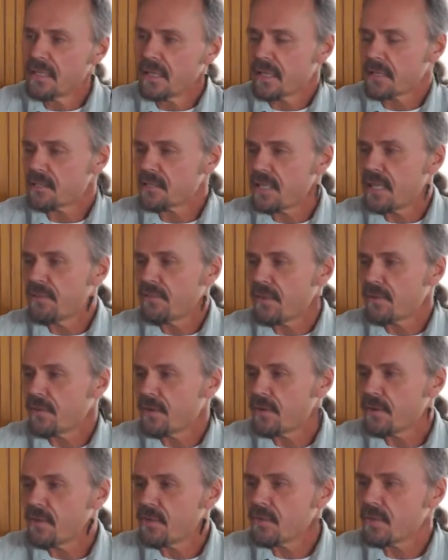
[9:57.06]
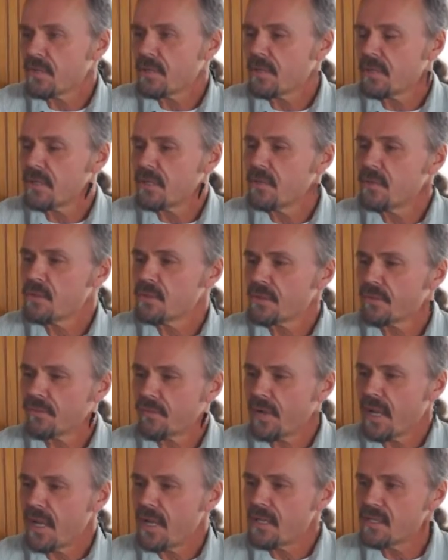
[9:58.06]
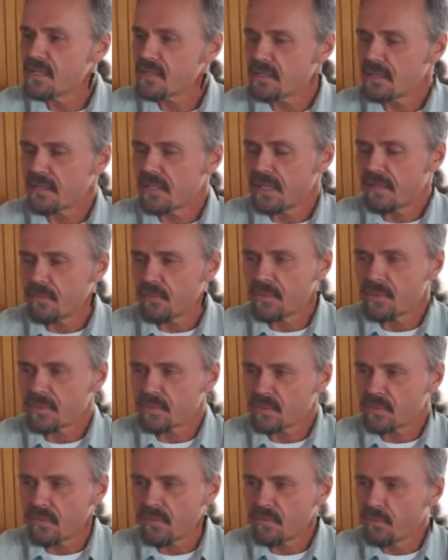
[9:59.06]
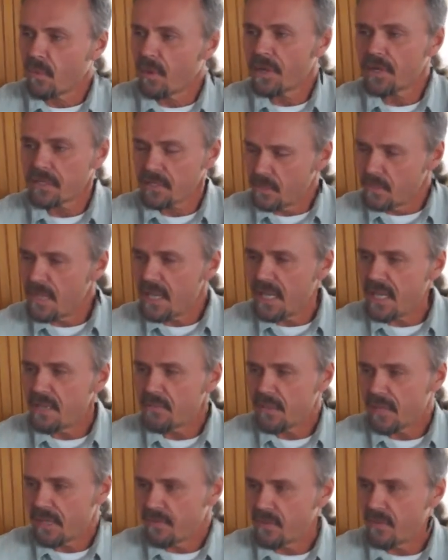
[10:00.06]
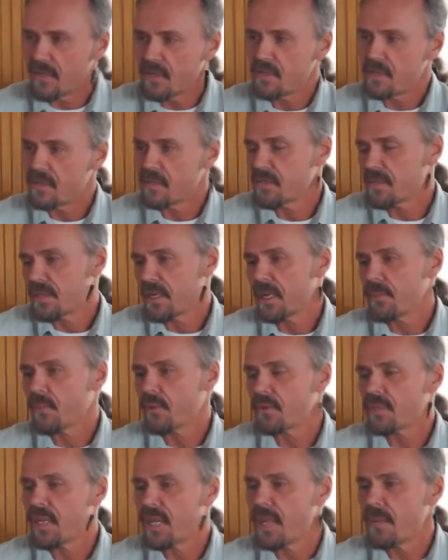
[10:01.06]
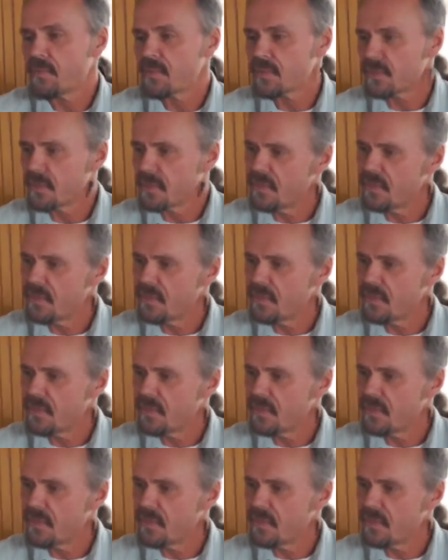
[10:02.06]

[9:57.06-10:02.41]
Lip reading: Steve, I've heard you use a phrase that was foreign to me, but I've heard you use a number of times.